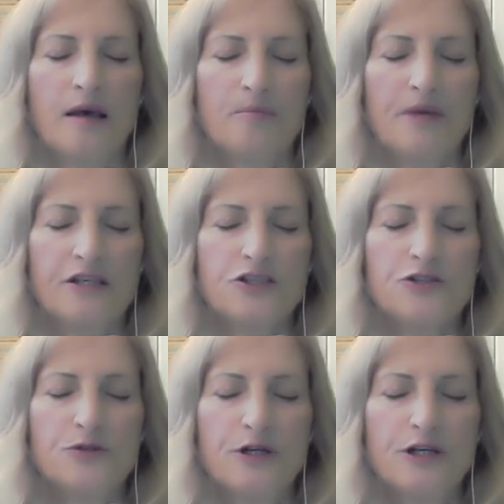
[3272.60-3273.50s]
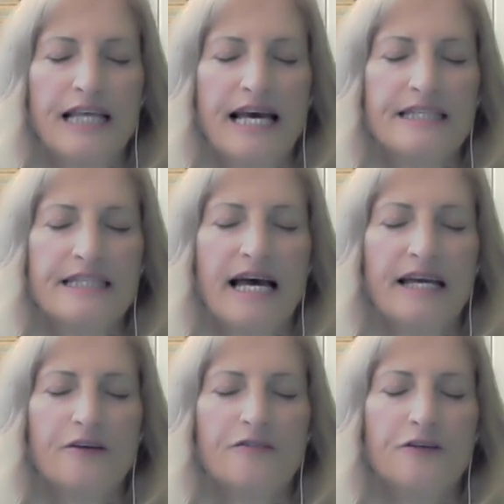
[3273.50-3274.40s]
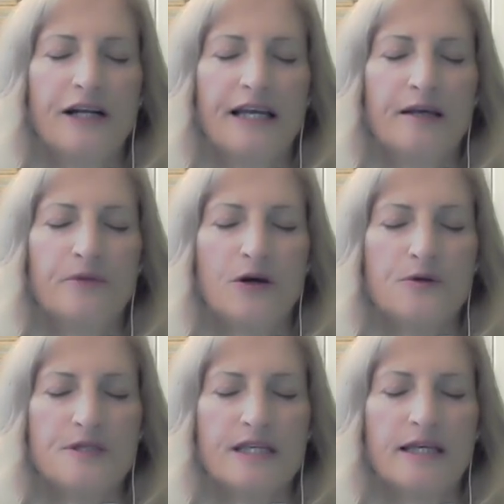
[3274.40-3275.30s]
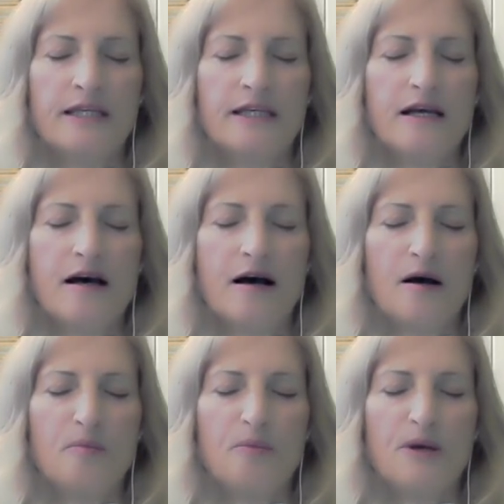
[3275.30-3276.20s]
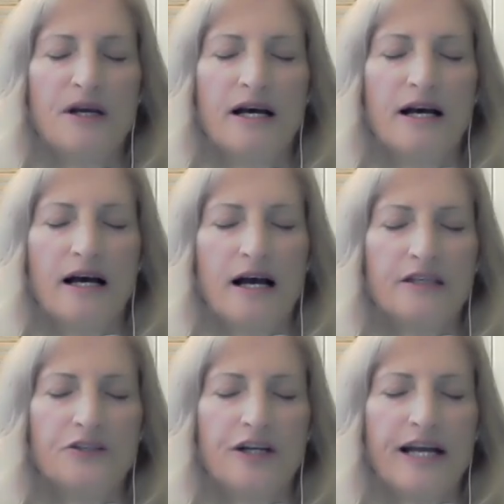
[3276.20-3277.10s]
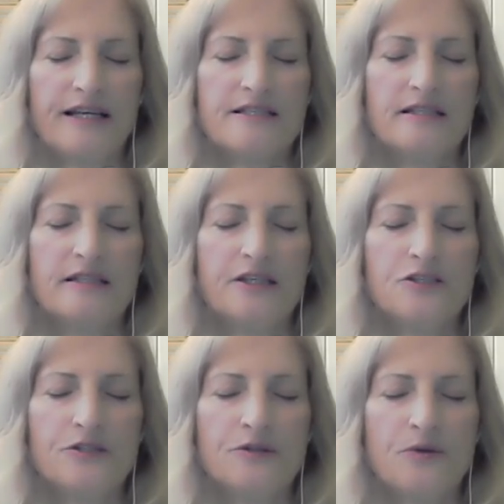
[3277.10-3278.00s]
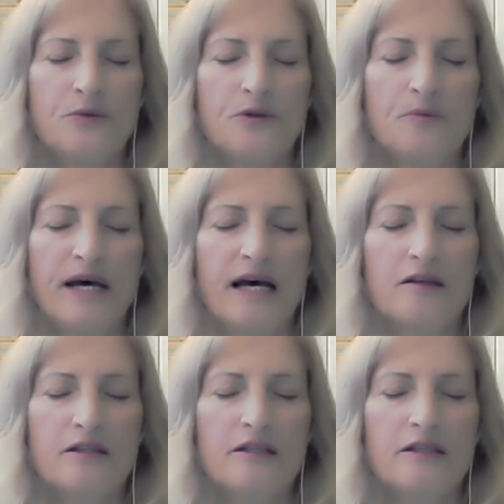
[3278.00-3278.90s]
Make sure that diaphragm goes in and up on your exhalation through the mouth.